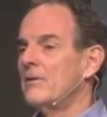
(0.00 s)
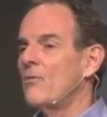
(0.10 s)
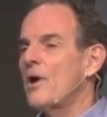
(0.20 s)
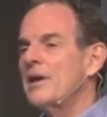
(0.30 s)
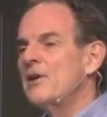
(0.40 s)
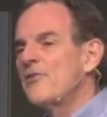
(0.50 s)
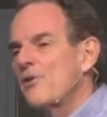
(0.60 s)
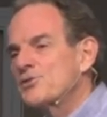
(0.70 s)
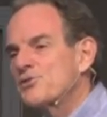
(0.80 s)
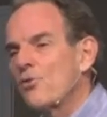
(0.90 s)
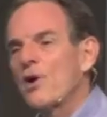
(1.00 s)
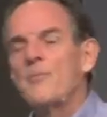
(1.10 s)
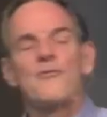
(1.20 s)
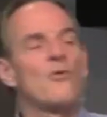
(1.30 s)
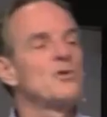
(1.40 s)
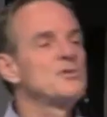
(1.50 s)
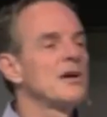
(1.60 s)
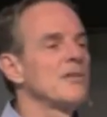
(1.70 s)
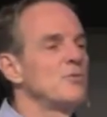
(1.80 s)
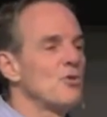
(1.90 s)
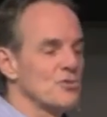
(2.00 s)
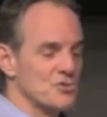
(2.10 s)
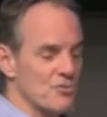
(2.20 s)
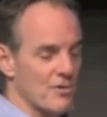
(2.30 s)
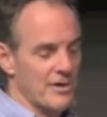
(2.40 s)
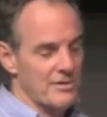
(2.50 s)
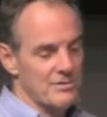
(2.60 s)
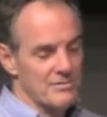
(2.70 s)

You want to hear their story before you tell them your story.